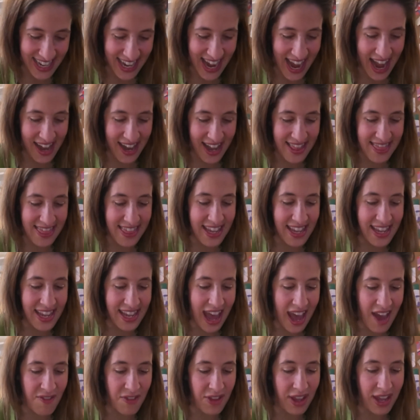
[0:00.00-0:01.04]
And I think
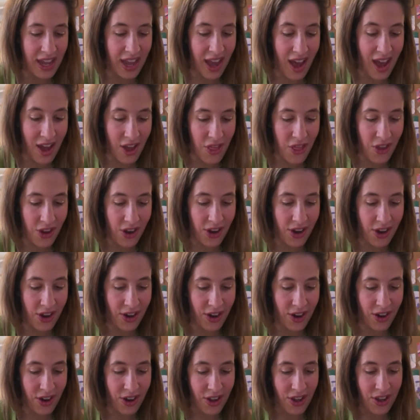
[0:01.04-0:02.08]
having
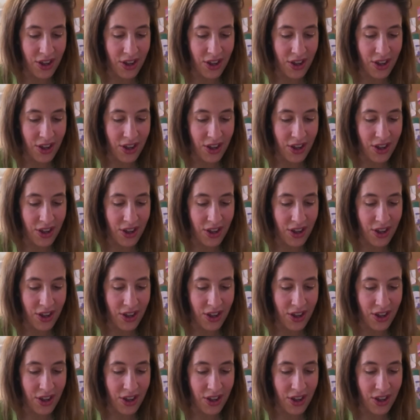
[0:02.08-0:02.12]
other